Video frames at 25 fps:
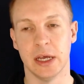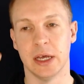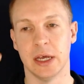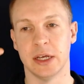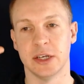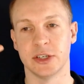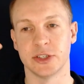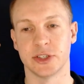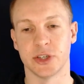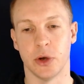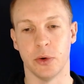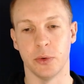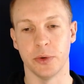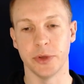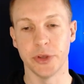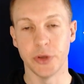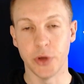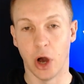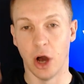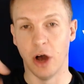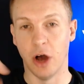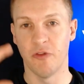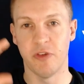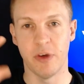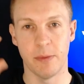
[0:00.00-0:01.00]
So your
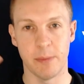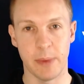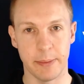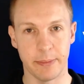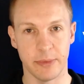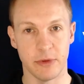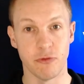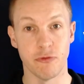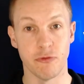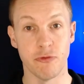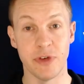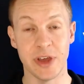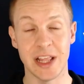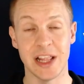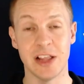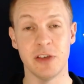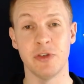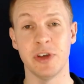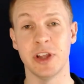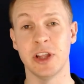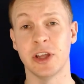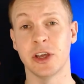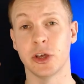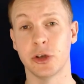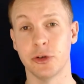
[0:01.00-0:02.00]
offer might be really,
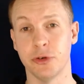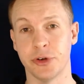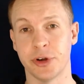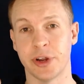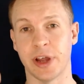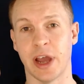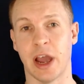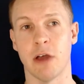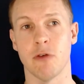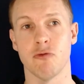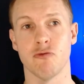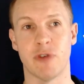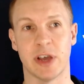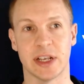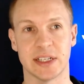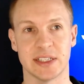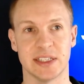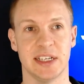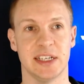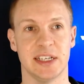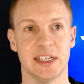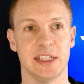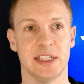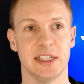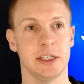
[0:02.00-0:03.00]
really good at
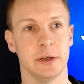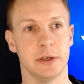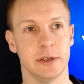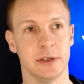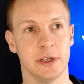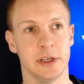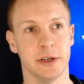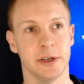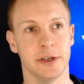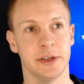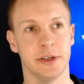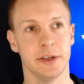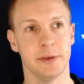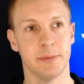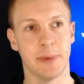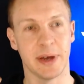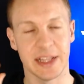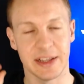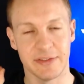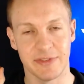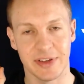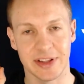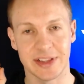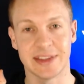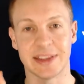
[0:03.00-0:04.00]
resonating. You might
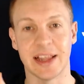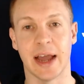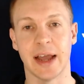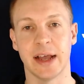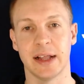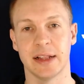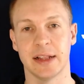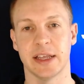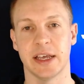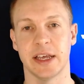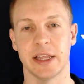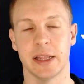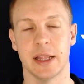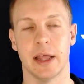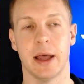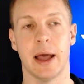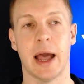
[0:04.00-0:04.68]
have it dialed in.